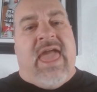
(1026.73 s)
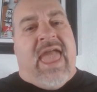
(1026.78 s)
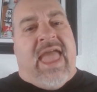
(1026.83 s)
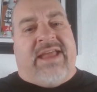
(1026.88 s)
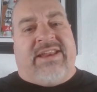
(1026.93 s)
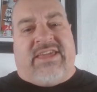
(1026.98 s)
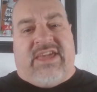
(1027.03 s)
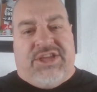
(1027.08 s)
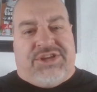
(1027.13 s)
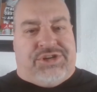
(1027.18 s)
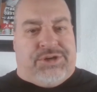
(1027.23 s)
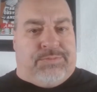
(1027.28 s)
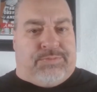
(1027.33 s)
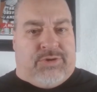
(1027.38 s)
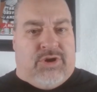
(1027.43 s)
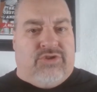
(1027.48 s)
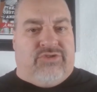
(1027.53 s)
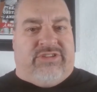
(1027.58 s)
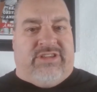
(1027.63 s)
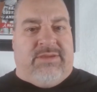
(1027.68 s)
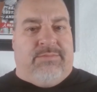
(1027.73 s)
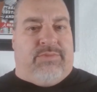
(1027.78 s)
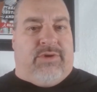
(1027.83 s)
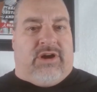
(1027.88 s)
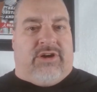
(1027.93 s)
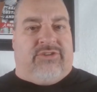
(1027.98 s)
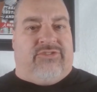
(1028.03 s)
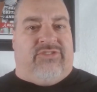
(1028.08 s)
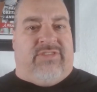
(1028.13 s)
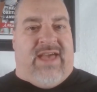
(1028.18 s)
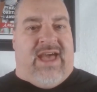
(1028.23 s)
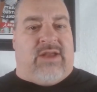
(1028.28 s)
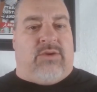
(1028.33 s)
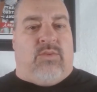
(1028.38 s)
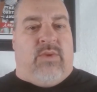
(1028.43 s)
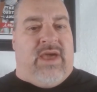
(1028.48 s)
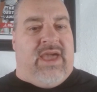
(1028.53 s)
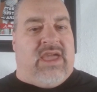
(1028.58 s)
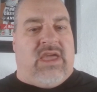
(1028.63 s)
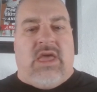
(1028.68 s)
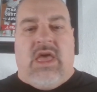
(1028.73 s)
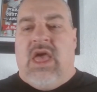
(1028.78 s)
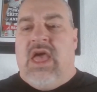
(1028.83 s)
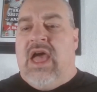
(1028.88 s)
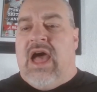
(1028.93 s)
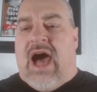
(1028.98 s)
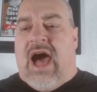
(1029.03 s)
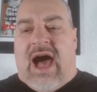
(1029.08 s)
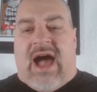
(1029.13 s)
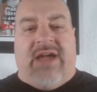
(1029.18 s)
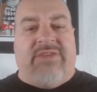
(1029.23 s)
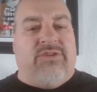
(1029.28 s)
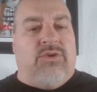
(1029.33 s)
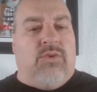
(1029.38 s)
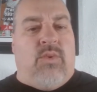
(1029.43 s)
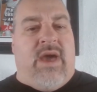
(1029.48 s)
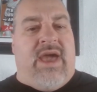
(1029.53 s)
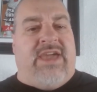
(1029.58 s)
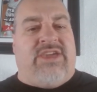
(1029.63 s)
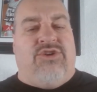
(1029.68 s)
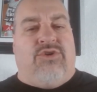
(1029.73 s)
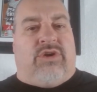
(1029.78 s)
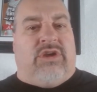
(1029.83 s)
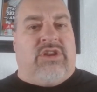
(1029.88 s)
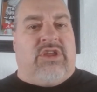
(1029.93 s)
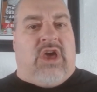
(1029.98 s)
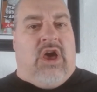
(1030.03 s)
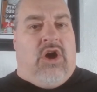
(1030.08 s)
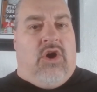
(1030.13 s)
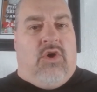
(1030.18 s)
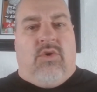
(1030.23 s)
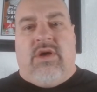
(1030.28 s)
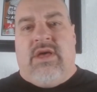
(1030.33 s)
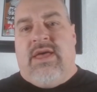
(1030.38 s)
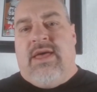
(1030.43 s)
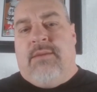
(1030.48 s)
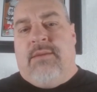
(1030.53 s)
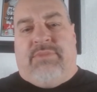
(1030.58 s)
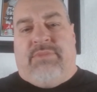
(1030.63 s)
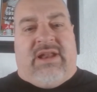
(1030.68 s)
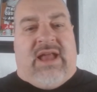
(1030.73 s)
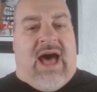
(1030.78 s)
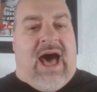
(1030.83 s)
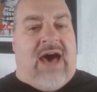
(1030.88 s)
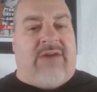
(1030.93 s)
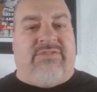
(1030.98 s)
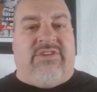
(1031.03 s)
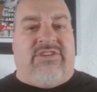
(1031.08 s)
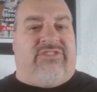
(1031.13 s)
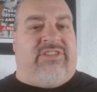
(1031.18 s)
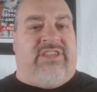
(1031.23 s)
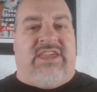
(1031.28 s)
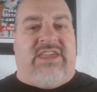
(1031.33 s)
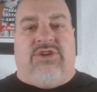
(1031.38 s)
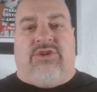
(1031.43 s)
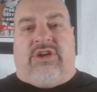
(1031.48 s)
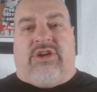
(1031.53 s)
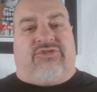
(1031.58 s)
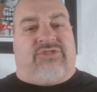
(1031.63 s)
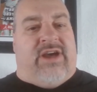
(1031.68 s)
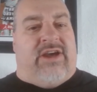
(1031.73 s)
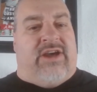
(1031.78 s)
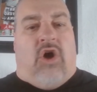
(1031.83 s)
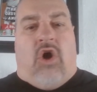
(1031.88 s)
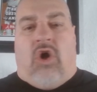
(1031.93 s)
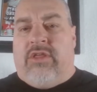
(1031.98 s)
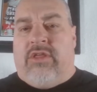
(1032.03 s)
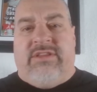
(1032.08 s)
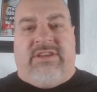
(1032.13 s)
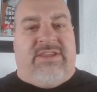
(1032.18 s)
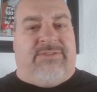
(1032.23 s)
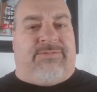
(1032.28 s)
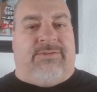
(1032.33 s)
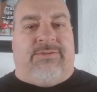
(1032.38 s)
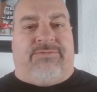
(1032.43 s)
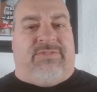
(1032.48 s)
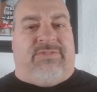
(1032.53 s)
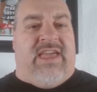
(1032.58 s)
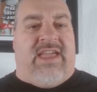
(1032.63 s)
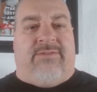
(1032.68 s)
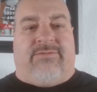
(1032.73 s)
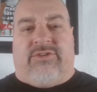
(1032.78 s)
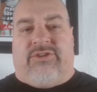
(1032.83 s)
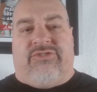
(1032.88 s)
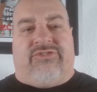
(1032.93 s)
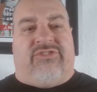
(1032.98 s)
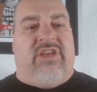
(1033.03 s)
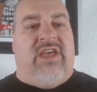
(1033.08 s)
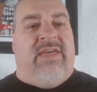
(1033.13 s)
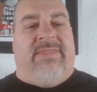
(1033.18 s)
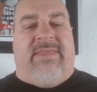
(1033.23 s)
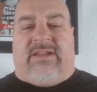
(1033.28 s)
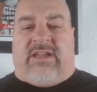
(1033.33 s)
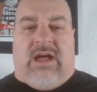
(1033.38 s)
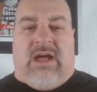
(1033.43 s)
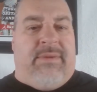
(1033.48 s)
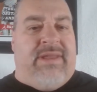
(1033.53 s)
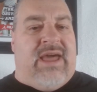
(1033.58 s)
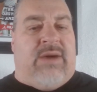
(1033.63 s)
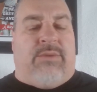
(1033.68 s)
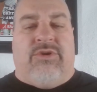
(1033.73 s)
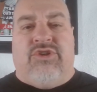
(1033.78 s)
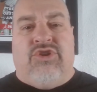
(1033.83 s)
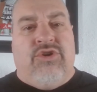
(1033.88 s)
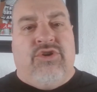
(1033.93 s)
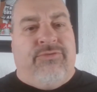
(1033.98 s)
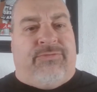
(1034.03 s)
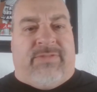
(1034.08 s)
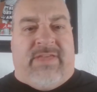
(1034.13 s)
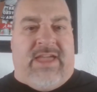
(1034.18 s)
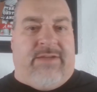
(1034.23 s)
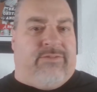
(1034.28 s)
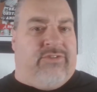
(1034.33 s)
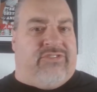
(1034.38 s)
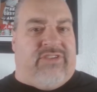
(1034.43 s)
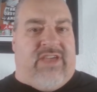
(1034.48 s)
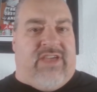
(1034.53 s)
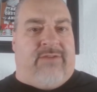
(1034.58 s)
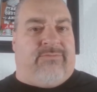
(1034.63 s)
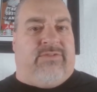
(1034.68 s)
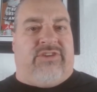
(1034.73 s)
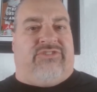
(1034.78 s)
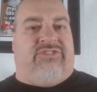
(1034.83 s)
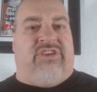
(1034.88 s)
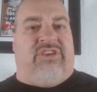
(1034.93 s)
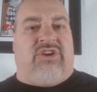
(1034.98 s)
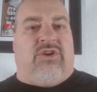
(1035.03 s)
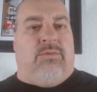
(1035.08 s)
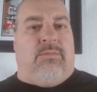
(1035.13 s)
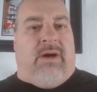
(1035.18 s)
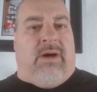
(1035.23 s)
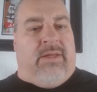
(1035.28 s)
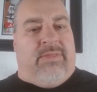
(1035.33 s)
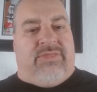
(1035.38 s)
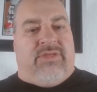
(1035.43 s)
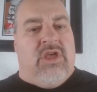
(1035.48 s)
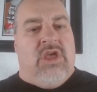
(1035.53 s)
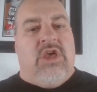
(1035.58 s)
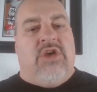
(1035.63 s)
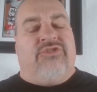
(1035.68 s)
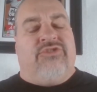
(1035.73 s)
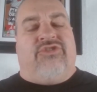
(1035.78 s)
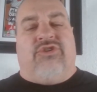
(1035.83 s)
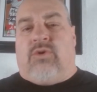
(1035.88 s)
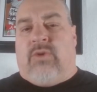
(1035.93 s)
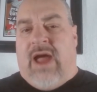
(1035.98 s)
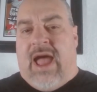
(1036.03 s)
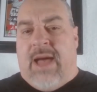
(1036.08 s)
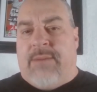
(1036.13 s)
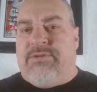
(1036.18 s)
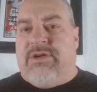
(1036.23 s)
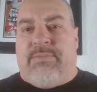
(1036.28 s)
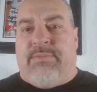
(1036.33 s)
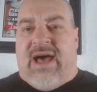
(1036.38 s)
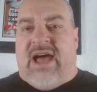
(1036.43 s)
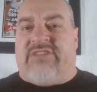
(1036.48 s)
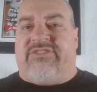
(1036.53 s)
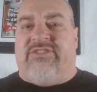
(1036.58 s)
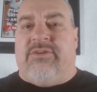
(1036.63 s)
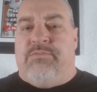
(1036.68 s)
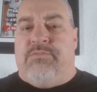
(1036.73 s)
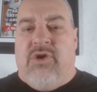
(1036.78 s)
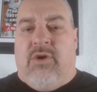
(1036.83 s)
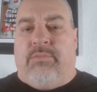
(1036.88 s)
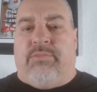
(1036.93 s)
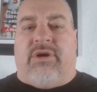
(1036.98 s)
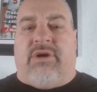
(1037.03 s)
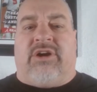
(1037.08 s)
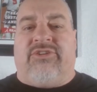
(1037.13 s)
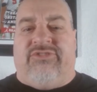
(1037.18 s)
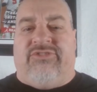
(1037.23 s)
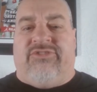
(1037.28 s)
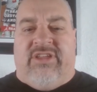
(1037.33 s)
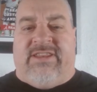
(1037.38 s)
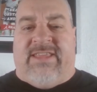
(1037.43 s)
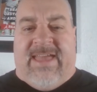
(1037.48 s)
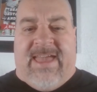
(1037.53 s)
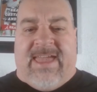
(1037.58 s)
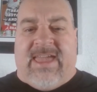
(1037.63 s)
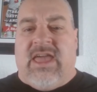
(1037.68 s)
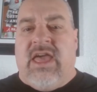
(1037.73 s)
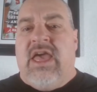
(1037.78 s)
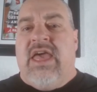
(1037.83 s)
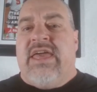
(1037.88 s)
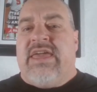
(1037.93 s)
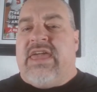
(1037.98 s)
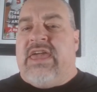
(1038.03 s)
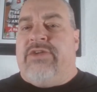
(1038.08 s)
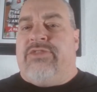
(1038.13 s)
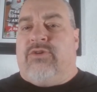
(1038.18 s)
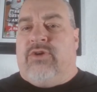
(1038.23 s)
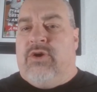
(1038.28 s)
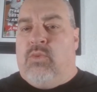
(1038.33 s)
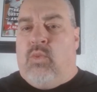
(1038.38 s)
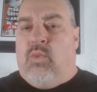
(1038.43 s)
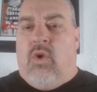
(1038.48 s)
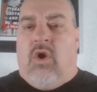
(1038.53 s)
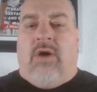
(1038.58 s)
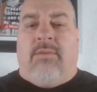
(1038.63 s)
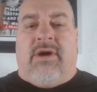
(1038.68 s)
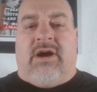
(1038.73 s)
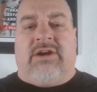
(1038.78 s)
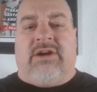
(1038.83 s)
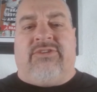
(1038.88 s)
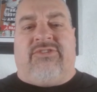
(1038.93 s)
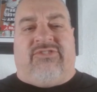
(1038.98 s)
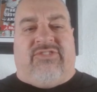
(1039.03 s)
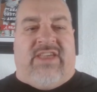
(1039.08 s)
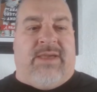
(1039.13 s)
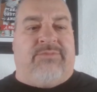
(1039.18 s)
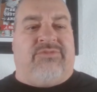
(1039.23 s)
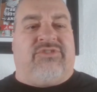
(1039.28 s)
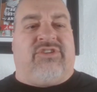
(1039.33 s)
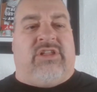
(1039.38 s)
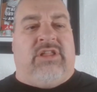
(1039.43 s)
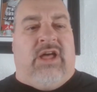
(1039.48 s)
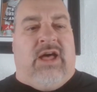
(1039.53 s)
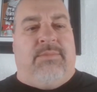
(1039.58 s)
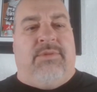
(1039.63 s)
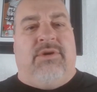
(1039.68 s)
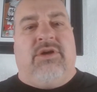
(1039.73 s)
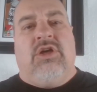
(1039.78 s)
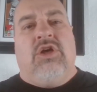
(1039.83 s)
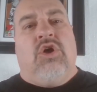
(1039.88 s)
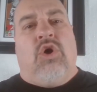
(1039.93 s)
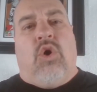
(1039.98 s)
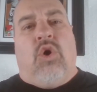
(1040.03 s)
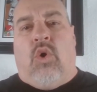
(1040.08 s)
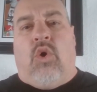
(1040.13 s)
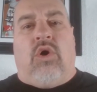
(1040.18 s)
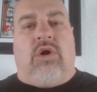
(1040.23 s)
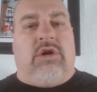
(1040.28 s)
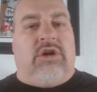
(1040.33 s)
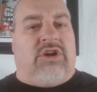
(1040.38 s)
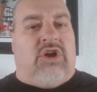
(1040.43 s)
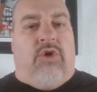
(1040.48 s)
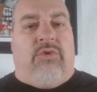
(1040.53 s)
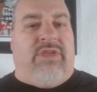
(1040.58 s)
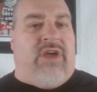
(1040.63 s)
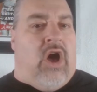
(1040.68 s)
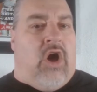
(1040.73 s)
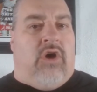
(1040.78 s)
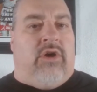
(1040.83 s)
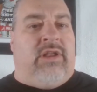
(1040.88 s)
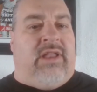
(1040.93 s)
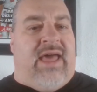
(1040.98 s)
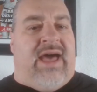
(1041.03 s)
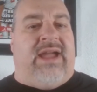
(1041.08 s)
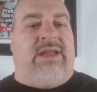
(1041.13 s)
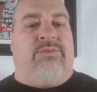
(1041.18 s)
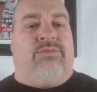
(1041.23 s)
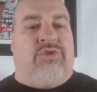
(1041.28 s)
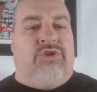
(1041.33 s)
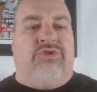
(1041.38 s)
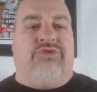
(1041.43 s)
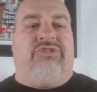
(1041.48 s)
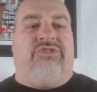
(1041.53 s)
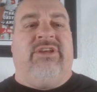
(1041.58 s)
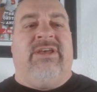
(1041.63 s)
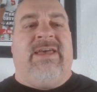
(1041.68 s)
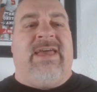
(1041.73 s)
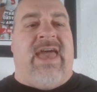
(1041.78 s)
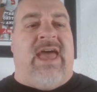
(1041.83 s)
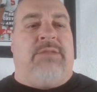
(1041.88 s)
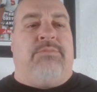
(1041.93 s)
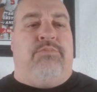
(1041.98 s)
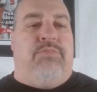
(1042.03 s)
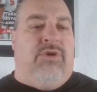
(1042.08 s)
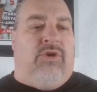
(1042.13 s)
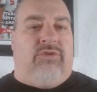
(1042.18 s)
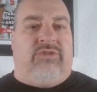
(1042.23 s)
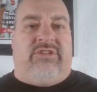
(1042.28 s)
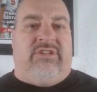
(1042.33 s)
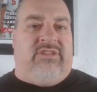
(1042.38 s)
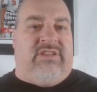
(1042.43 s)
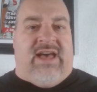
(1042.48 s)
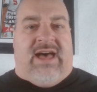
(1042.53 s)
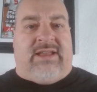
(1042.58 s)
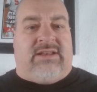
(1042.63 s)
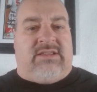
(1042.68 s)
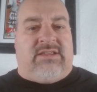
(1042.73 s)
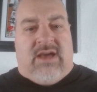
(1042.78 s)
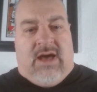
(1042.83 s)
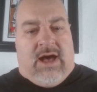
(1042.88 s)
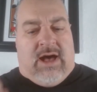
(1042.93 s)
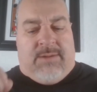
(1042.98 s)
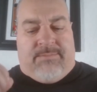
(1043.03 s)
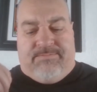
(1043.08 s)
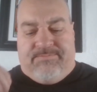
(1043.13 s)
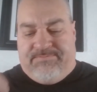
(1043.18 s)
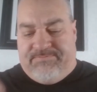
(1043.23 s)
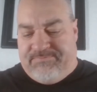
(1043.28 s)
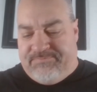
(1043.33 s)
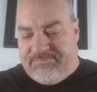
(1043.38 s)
and get your protein bars that way. Either way, you can go, but obviously you can try all the different flavors. They're coming out with new flavors every single month. So grab your box of Built Bars today, either at Walmart, Sam's Club, or go the online route at built.com.